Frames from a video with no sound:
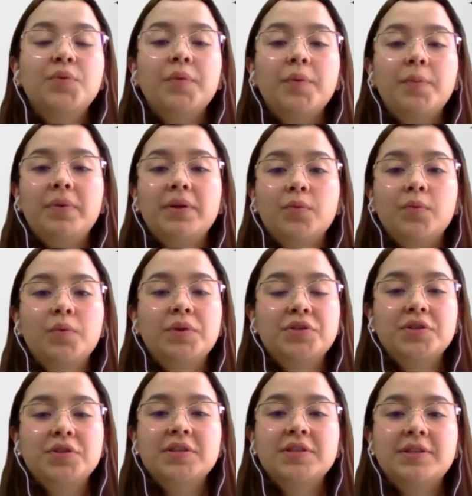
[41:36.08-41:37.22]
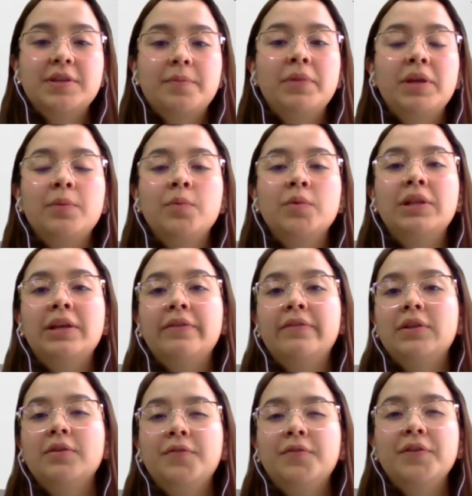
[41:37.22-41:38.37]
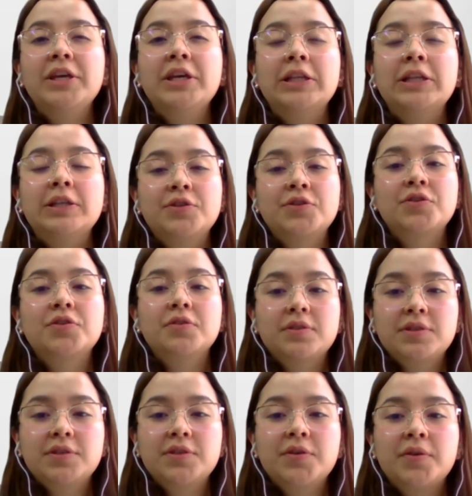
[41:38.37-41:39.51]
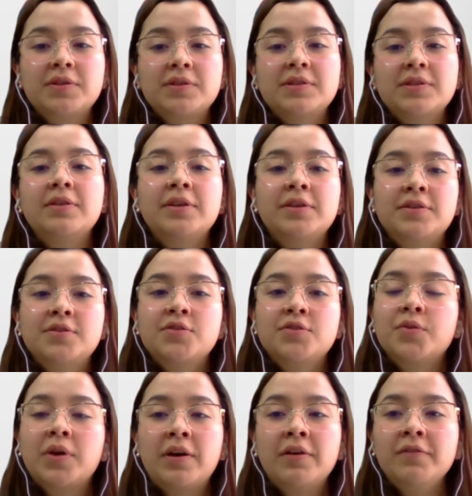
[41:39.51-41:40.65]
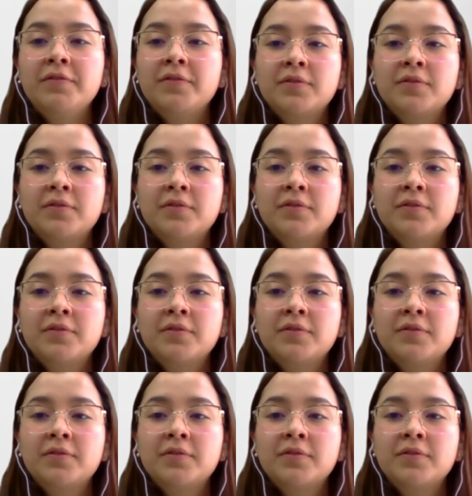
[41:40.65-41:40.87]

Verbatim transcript: repeat which is the minimum level of English students need to have?